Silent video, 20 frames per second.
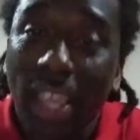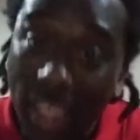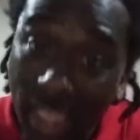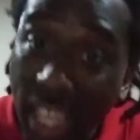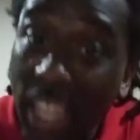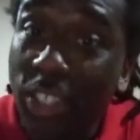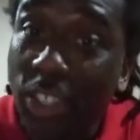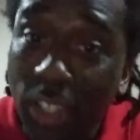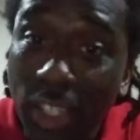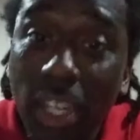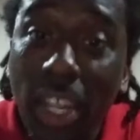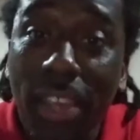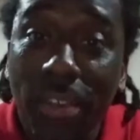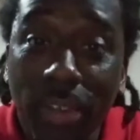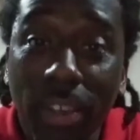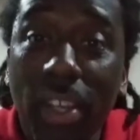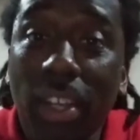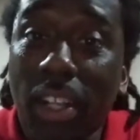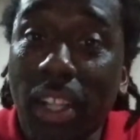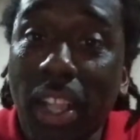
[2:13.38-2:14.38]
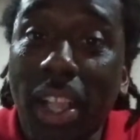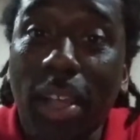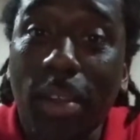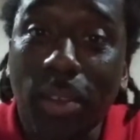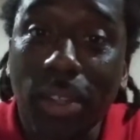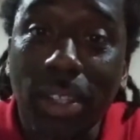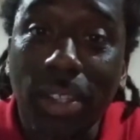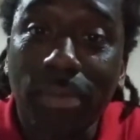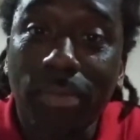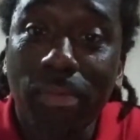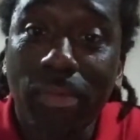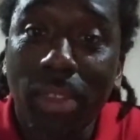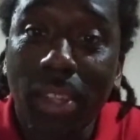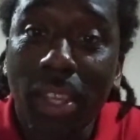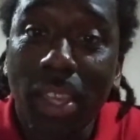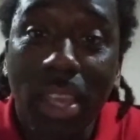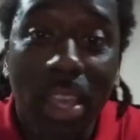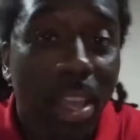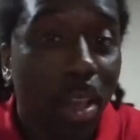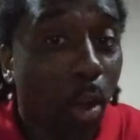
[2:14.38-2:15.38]
That's Jadeveon Clowney.
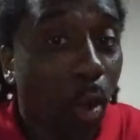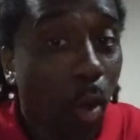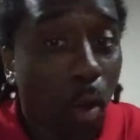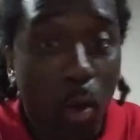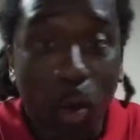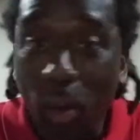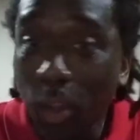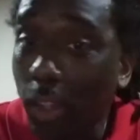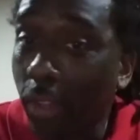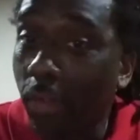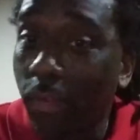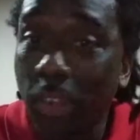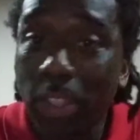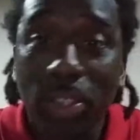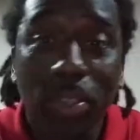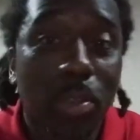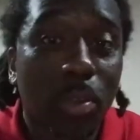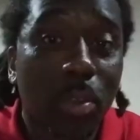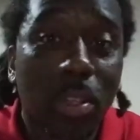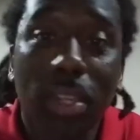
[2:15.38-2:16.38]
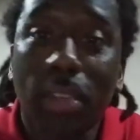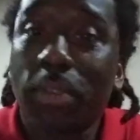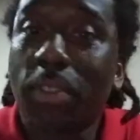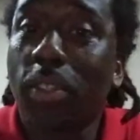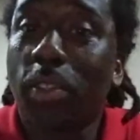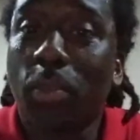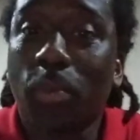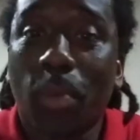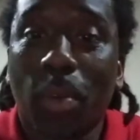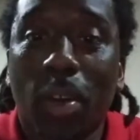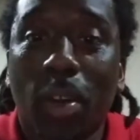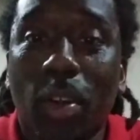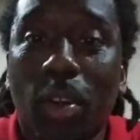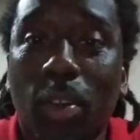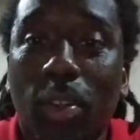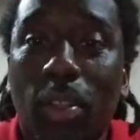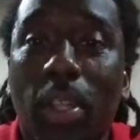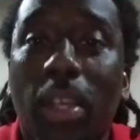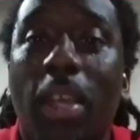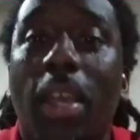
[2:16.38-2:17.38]
All the physical gifts in the
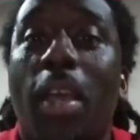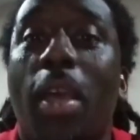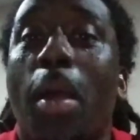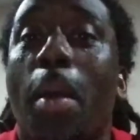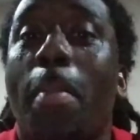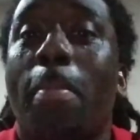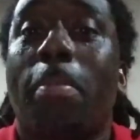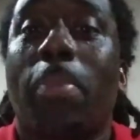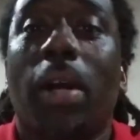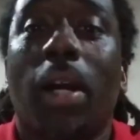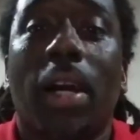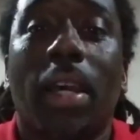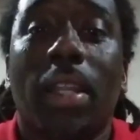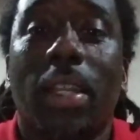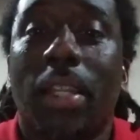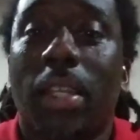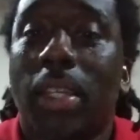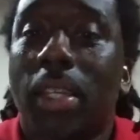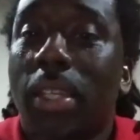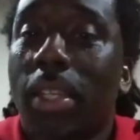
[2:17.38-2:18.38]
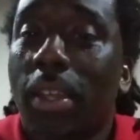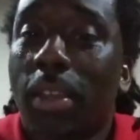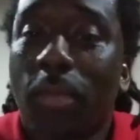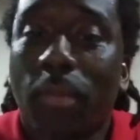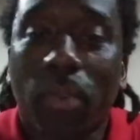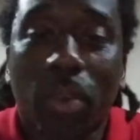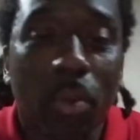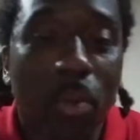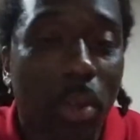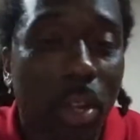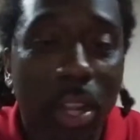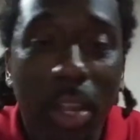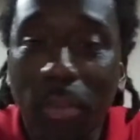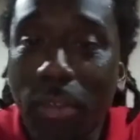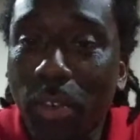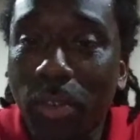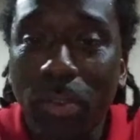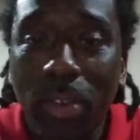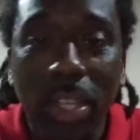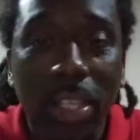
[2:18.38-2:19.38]
world. But for
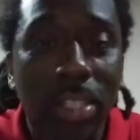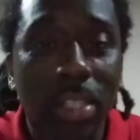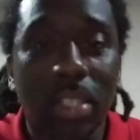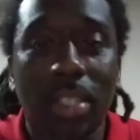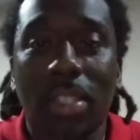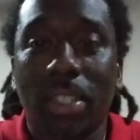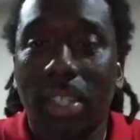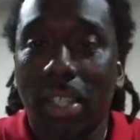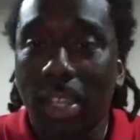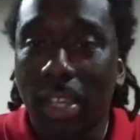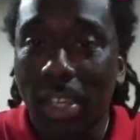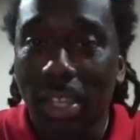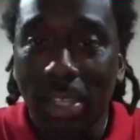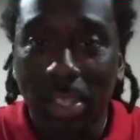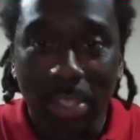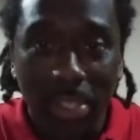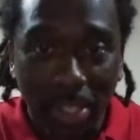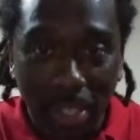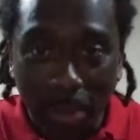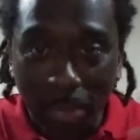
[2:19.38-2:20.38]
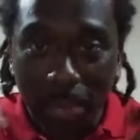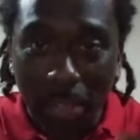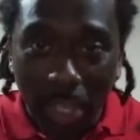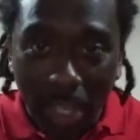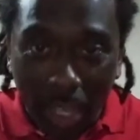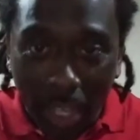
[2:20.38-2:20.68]
whatever reason, something